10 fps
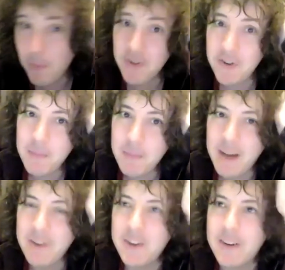too bad.
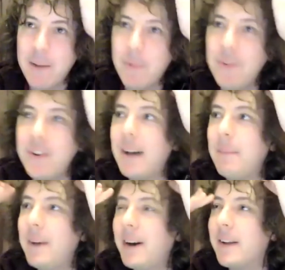He wasn't that
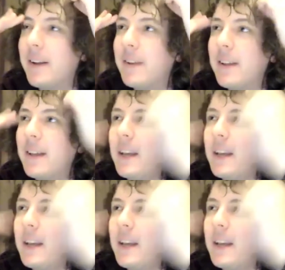bad. I think he